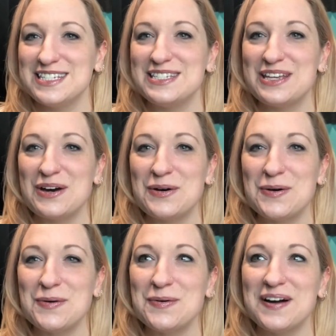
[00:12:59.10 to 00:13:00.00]

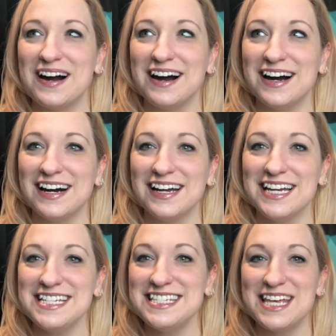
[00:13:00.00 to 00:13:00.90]
So
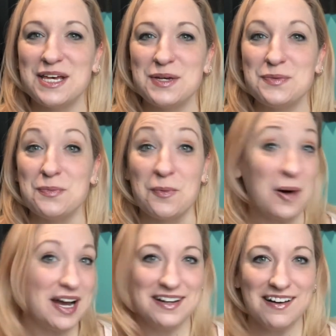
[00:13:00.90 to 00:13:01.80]
I said,
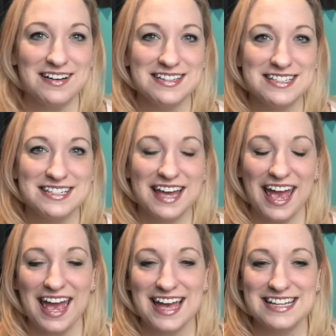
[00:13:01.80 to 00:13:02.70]
why not?
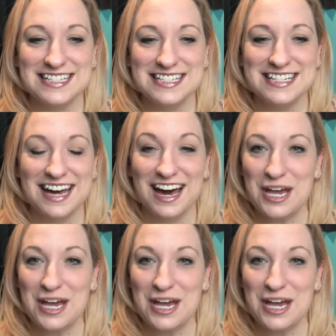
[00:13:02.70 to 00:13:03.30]
And I